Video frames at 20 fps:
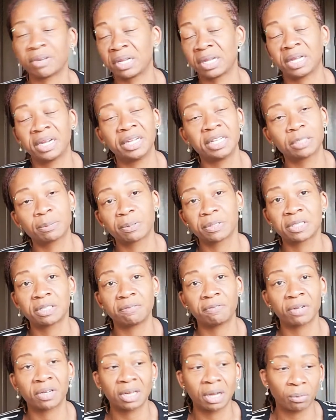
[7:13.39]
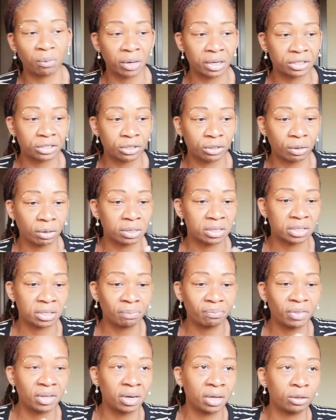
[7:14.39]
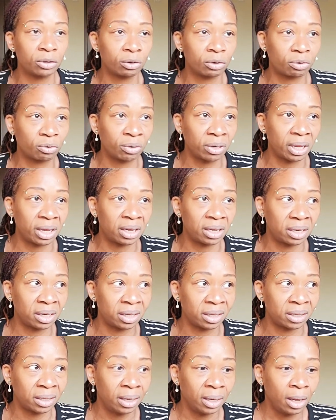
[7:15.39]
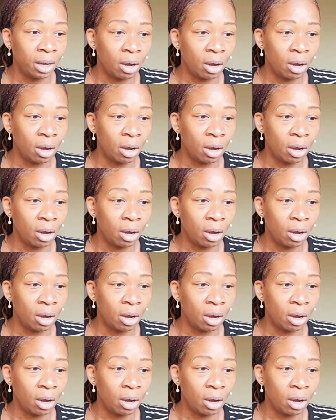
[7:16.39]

in any specific direction or something that you're creating